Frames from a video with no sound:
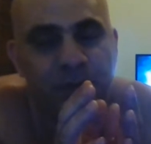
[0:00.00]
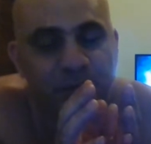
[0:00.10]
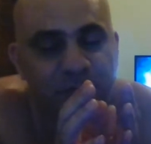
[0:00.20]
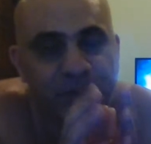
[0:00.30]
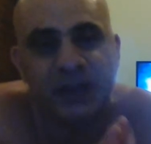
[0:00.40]

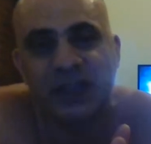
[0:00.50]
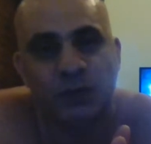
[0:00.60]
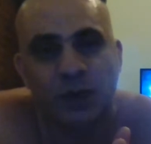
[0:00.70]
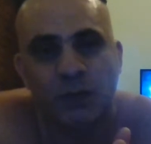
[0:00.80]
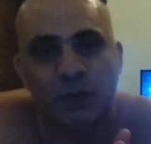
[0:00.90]
the
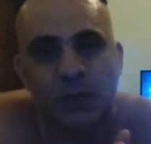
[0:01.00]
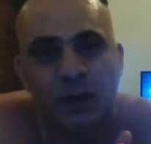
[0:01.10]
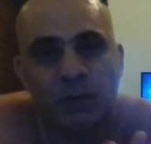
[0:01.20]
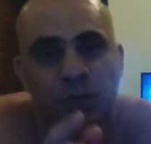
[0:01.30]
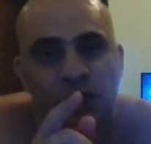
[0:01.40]
biggest one
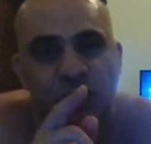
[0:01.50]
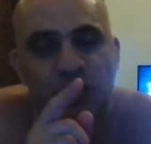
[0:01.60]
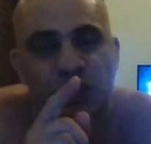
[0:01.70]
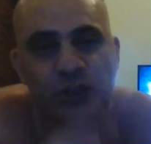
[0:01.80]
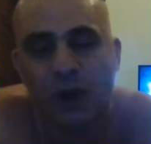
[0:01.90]

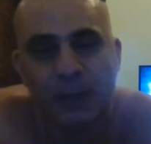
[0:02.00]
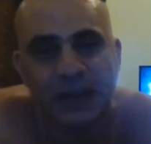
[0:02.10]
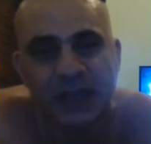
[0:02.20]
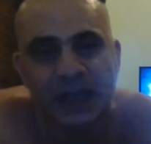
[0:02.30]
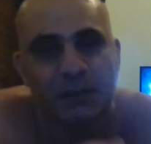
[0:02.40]
was
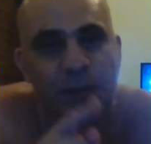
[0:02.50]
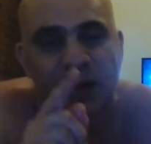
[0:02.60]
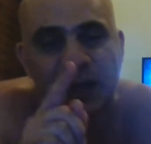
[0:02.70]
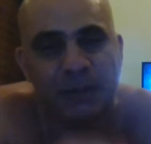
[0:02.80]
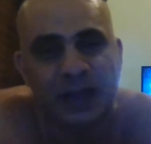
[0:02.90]
Tommy and
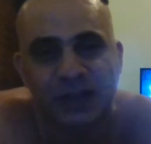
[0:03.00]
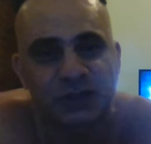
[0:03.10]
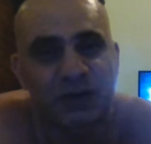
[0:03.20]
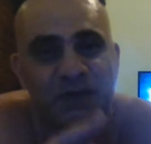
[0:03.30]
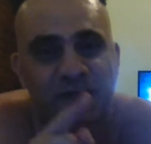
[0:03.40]
Molly May,
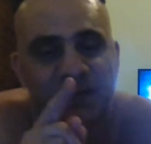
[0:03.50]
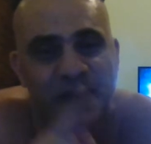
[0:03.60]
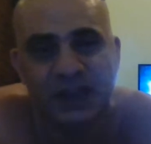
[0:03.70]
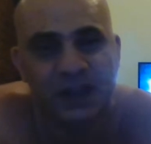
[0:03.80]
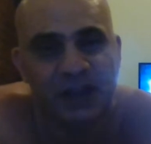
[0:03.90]
because they're a
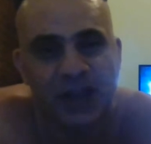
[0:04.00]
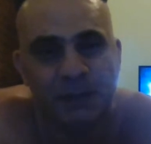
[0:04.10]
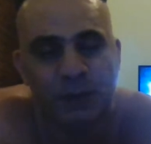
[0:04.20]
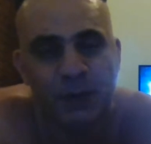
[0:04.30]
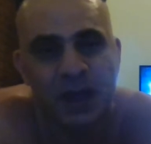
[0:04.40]
fake
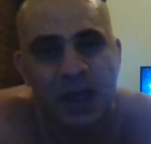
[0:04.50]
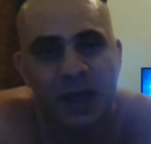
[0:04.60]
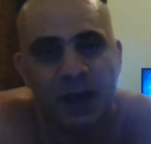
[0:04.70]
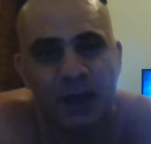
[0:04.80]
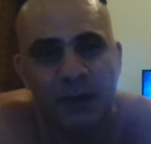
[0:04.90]
couple.
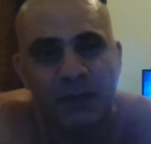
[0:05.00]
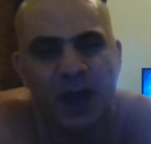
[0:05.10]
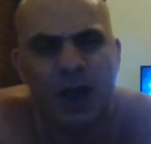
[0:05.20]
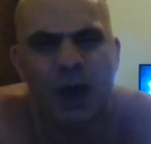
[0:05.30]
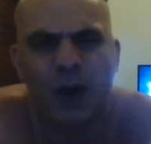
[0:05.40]

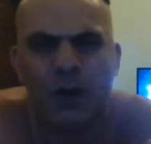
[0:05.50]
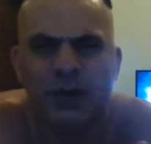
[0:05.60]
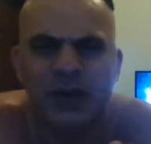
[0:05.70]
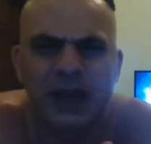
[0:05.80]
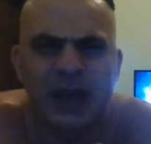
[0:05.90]

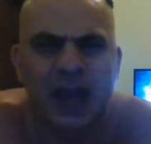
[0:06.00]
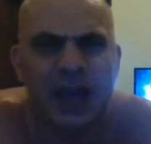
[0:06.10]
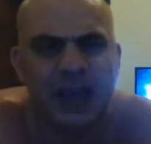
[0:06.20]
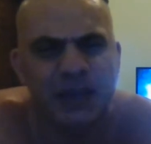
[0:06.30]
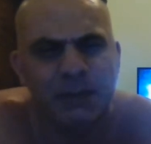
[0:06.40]
And then
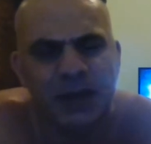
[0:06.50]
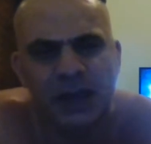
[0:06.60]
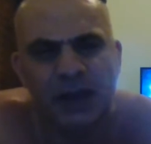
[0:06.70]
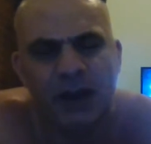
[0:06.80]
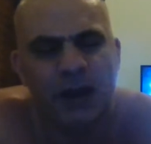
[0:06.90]

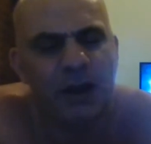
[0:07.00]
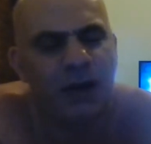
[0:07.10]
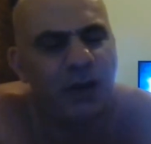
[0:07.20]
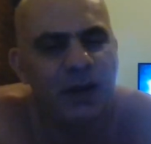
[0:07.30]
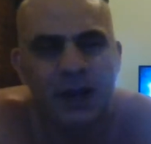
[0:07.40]
Amy. Oh,
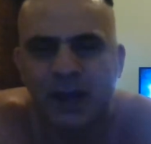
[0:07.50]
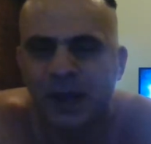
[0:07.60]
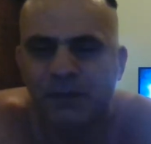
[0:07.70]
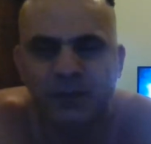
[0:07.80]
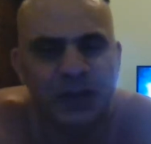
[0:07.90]

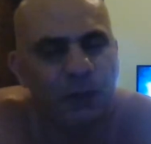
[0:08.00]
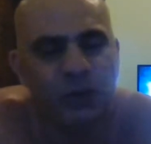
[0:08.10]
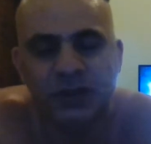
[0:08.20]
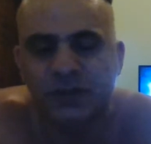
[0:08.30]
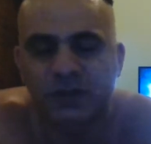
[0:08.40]
and
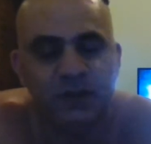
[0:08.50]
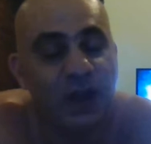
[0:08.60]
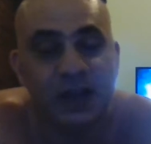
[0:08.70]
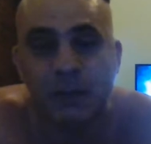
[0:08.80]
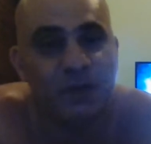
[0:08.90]
I
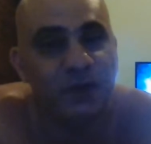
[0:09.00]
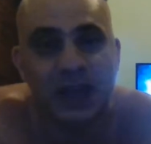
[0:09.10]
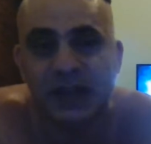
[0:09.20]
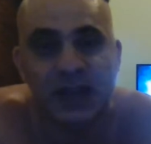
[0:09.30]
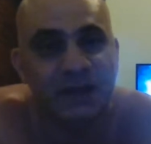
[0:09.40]
keep on
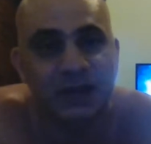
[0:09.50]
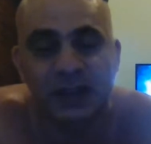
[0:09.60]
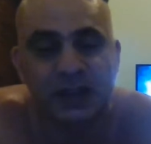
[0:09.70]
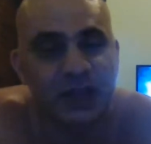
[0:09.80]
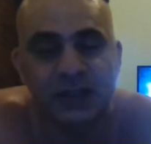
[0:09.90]
forgetting the other
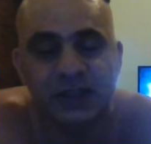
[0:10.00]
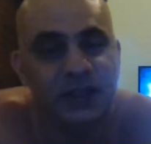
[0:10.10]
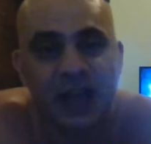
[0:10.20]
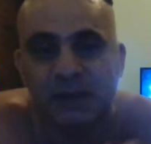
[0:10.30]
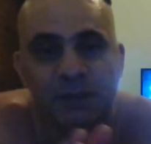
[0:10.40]
geezer's
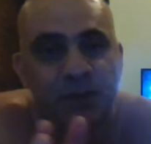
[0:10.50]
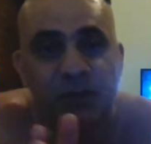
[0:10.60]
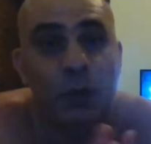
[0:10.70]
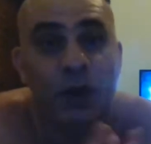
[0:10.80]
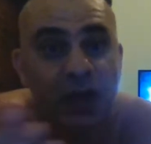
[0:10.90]
name,
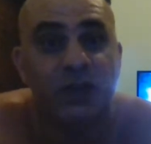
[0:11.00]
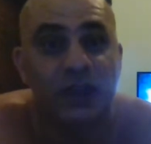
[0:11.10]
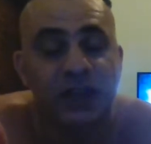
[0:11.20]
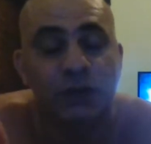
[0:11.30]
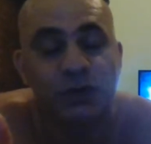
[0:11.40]
the one I
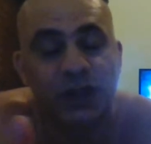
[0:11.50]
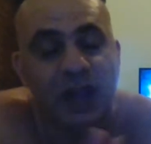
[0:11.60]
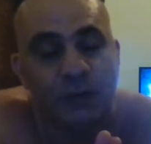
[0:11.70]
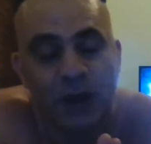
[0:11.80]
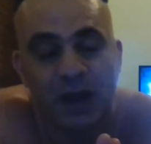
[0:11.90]
think who's
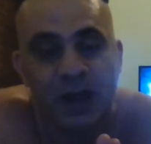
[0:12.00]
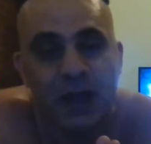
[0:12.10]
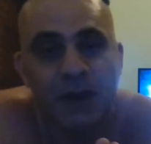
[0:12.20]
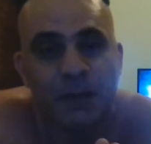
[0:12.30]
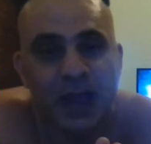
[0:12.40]
gay, right?
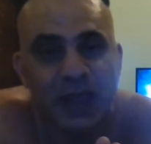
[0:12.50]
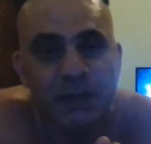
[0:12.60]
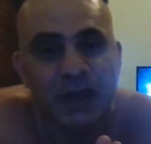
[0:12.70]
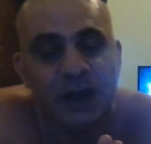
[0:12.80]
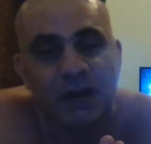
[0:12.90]
But
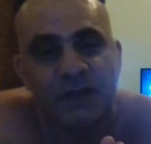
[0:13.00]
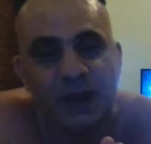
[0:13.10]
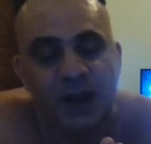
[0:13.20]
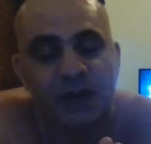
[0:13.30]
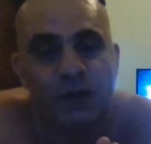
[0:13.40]
Amy and her
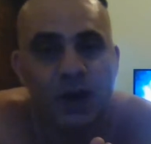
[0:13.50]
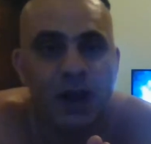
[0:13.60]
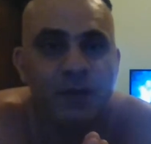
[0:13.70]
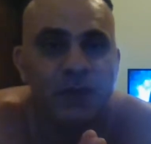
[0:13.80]
fella, right?